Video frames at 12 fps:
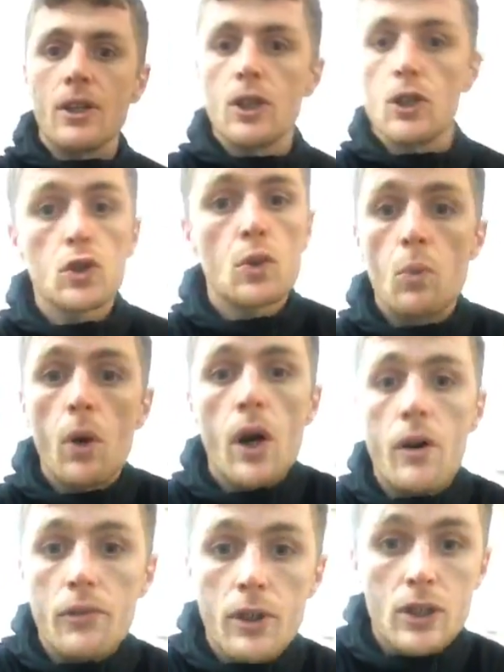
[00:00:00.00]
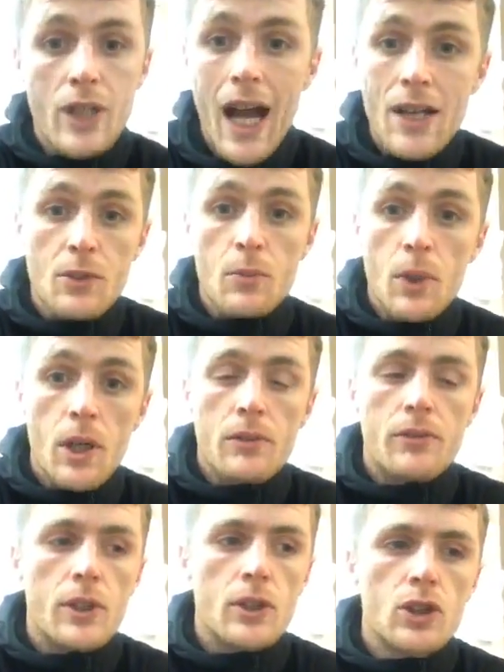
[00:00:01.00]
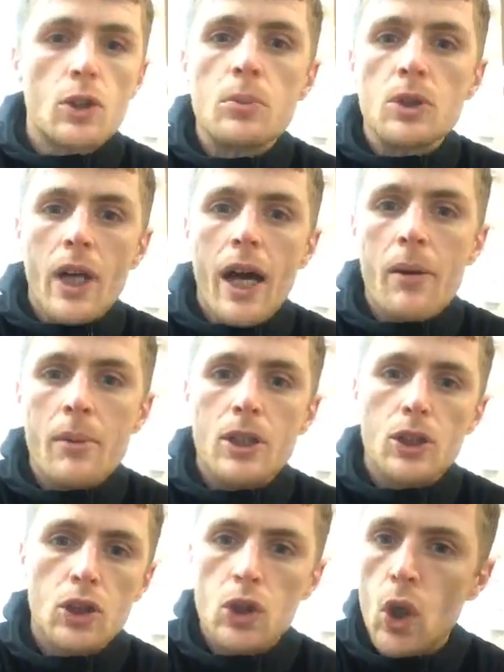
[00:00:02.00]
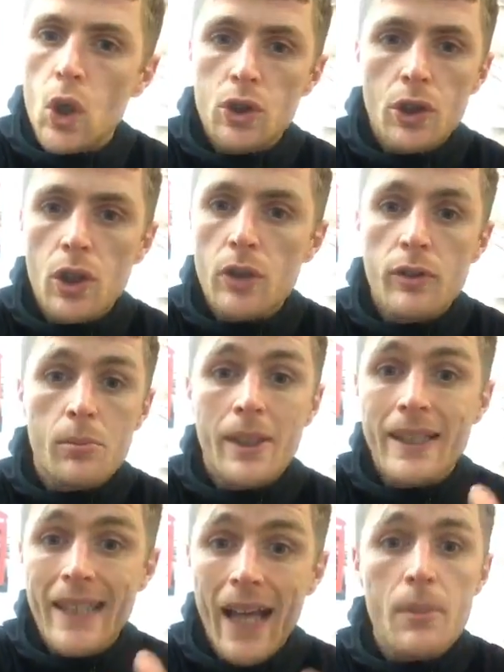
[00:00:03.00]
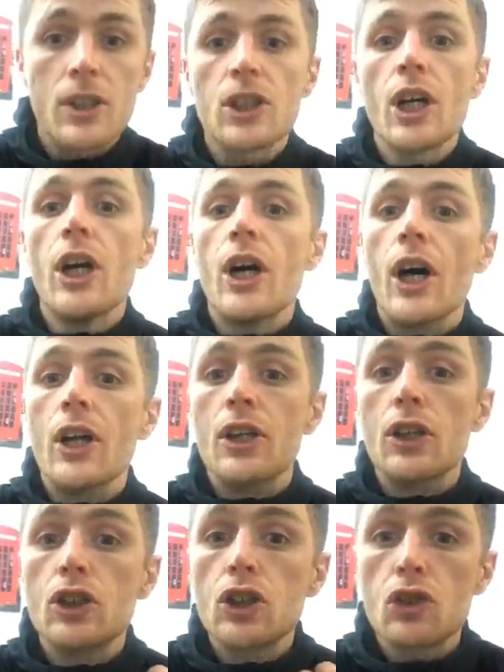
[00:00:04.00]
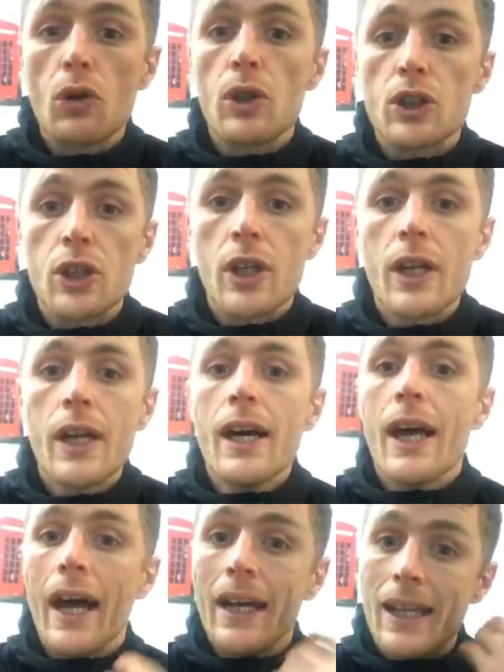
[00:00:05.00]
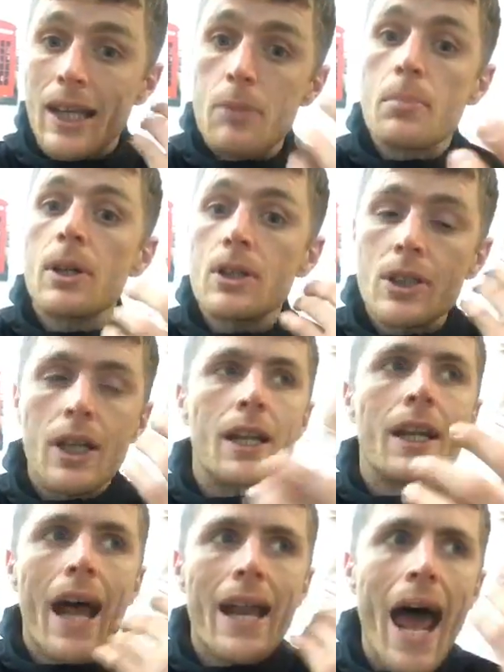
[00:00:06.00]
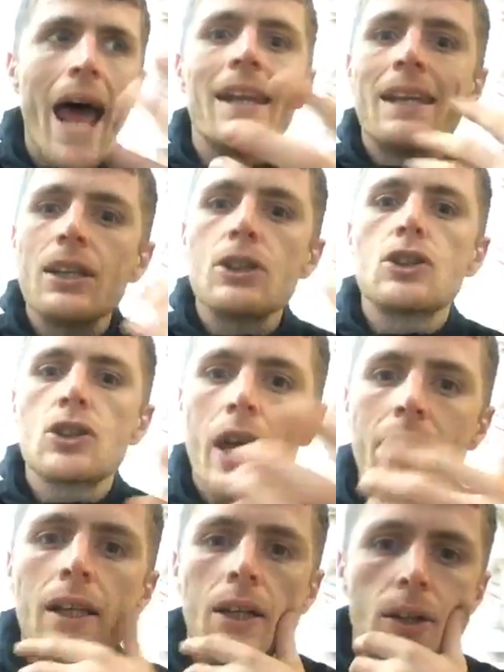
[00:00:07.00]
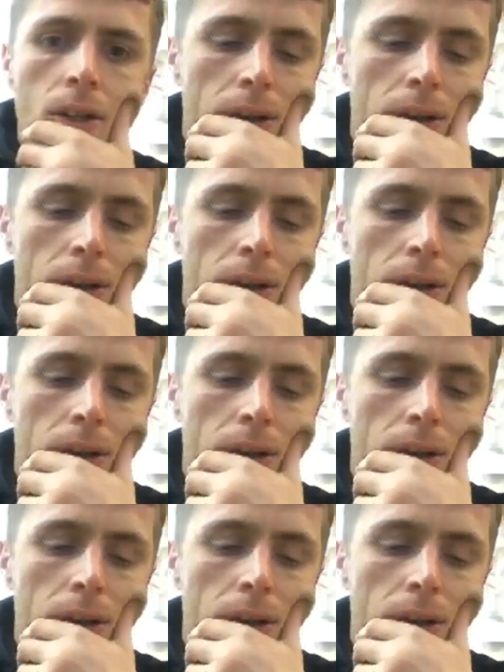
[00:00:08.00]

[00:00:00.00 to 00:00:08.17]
that doesn't work for us, that hasn't worked for some time, and is just causing nothing but damage and destruction and keeping us in an endless cycle